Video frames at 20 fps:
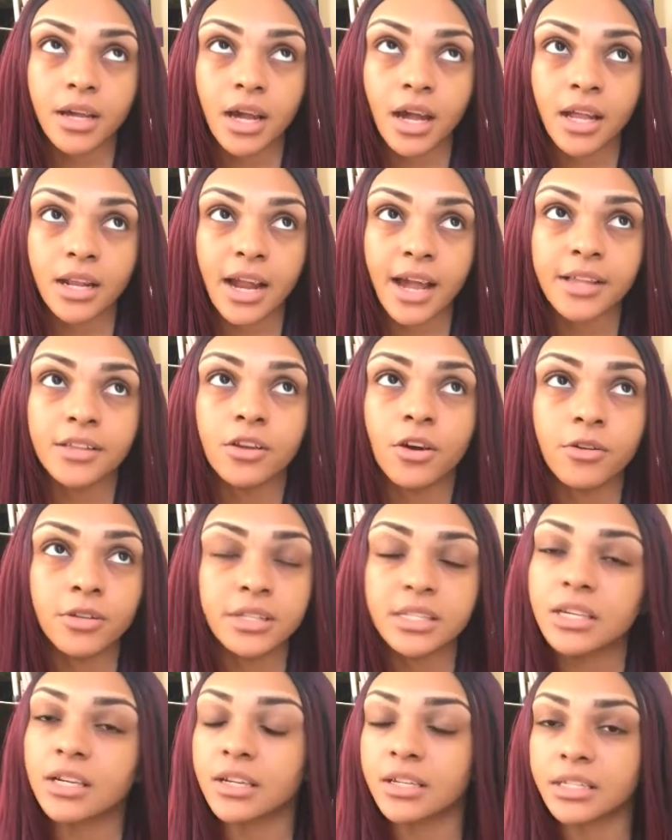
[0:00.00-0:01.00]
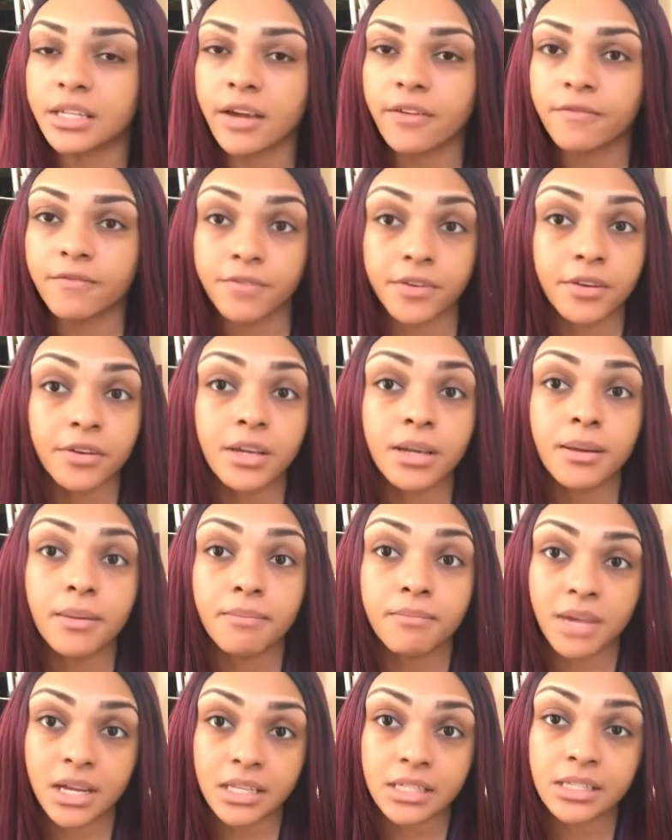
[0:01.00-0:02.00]
and I know this is going to sound very
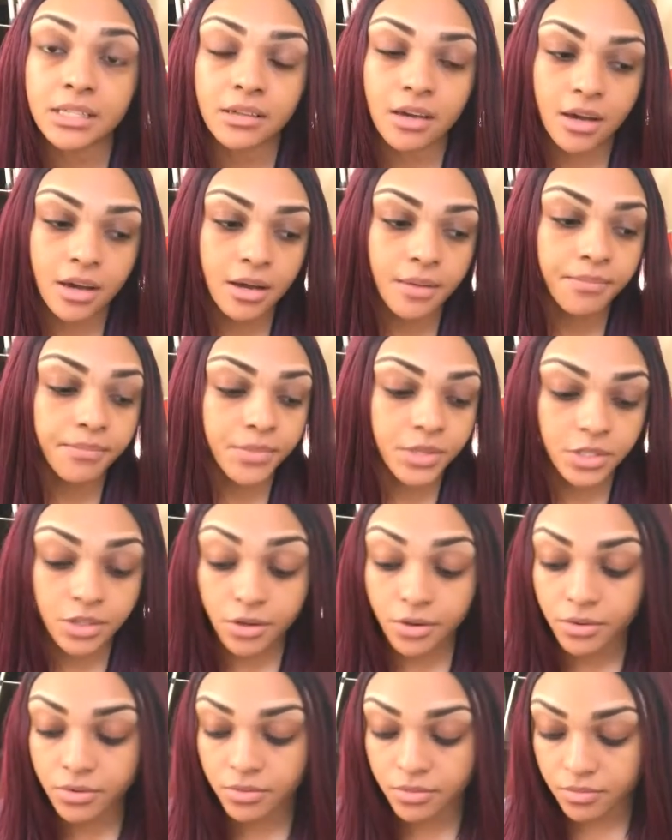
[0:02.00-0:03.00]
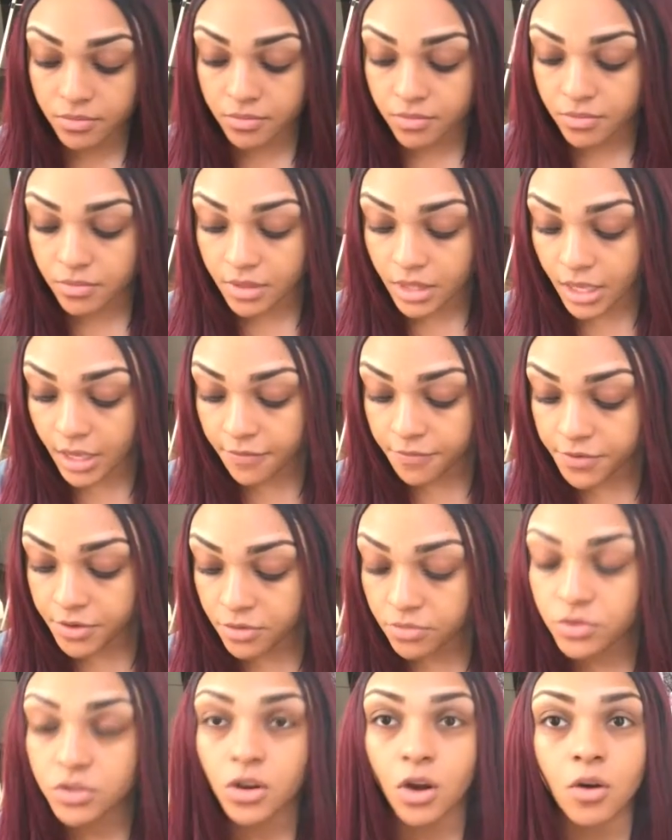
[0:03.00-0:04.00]
messed up, so if
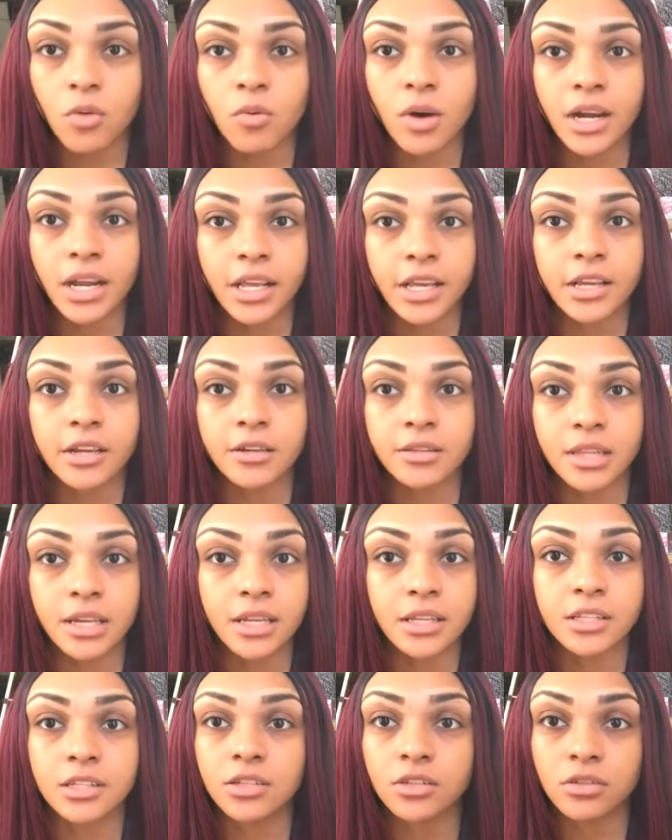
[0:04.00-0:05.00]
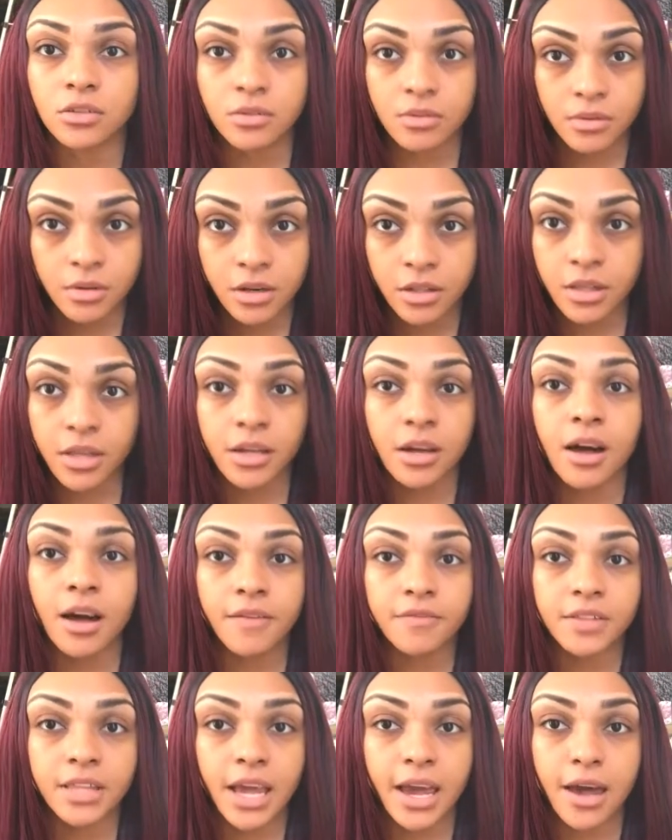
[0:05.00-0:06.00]
you don't want to hear this, click
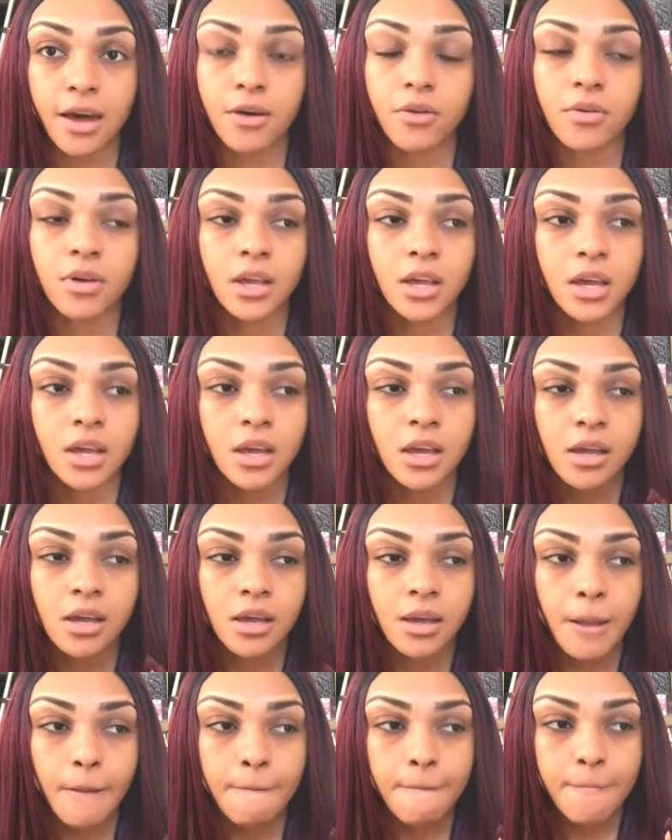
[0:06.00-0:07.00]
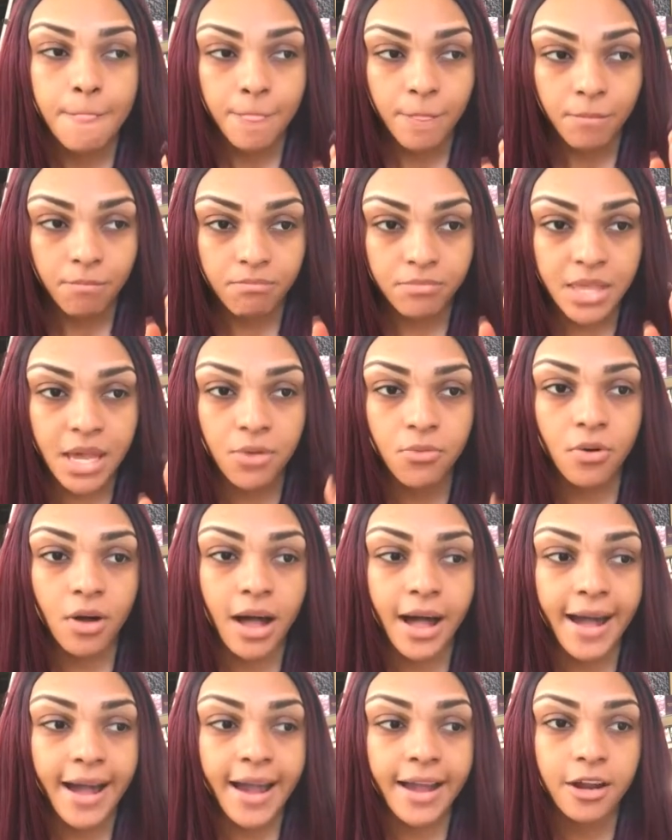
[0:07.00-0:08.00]
off now. They will
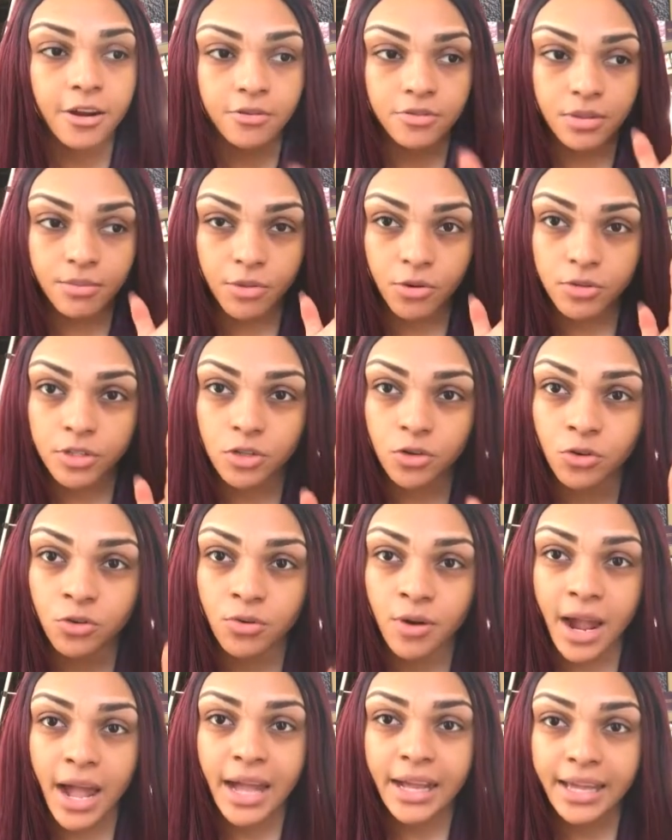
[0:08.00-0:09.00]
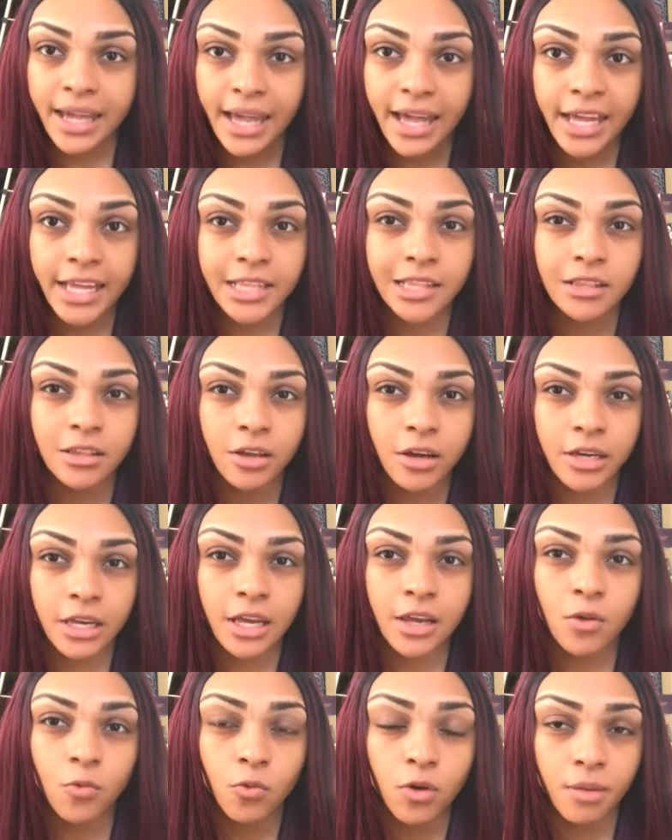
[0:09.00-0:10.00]
hire the most crackhead
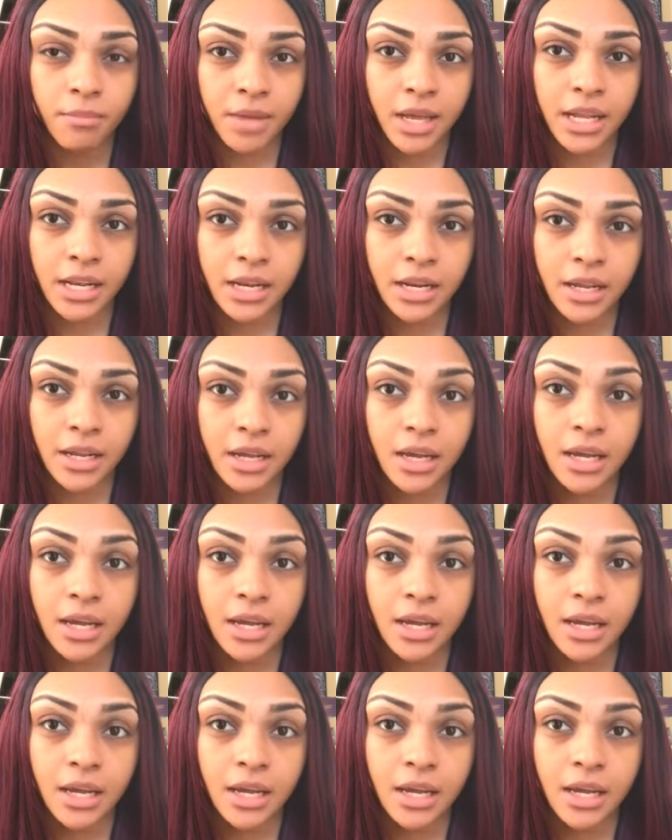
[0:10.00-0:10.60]
looking woman,